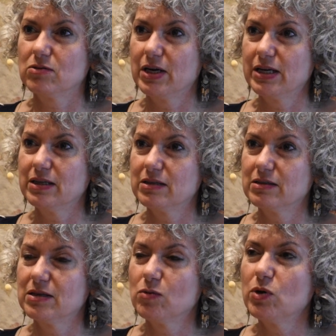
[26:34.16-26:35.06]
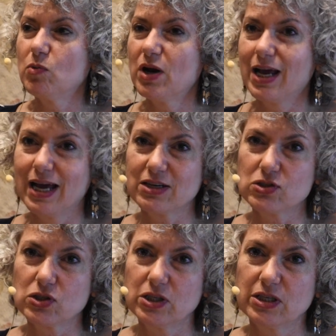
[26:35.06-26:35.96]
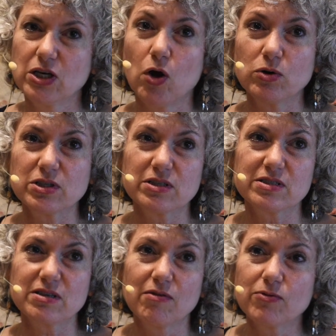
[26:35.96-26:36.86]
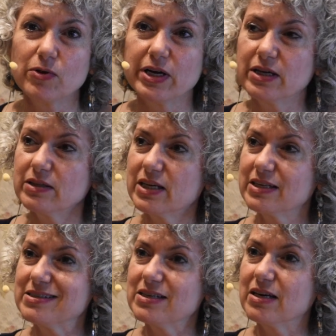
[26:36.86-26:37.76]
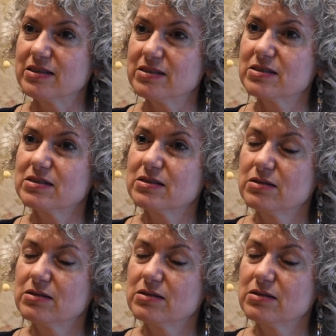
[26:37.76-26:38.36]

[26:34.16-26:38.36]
Right? We want to actually go to the suffering that exists